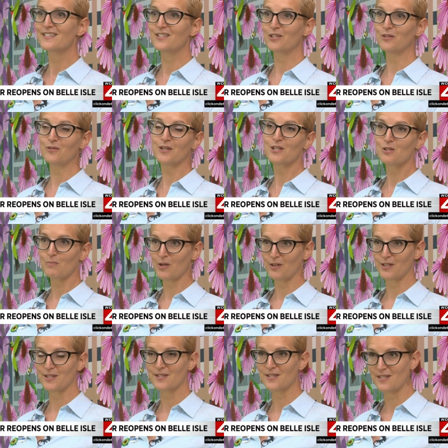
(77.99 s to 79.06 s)
to
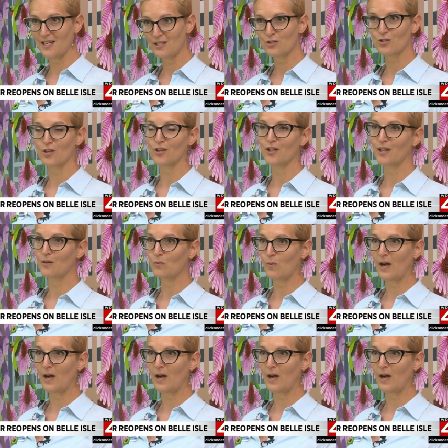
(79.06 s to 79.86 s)
experience nature and